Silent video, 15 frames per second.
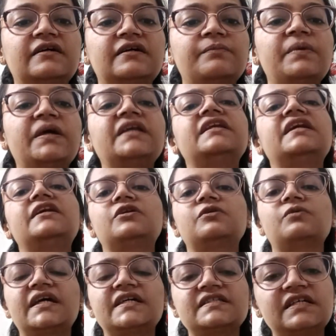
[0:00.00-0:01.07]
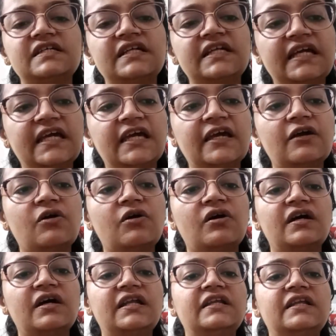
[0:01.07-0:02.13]
bathing twice a day,
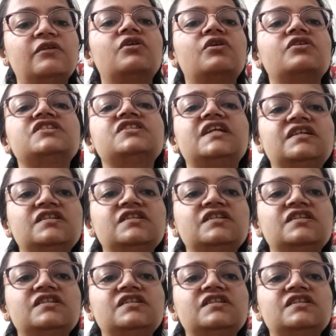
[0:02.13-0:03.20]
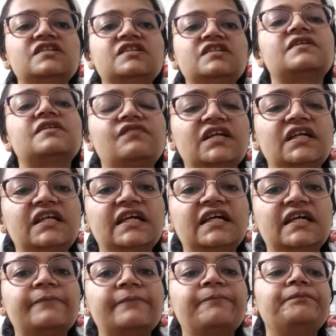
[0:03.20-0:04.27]
or not changing
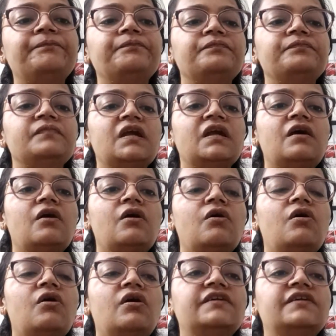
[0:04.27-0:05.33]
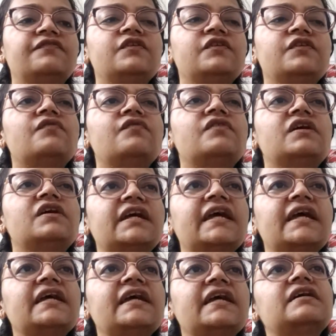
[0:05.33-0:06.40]
clothes every day, or
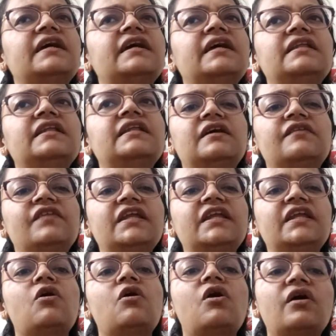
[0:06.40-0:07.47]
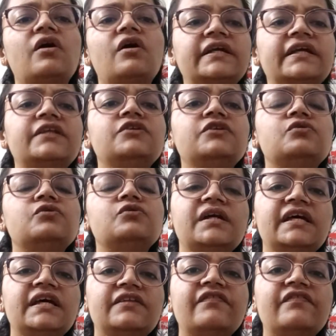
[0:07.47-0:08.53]
if you're working in a very hot and
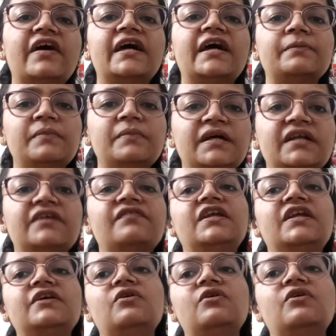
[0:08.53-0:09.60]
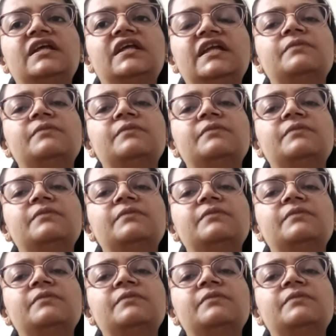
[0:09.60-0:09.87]
humid environment where you're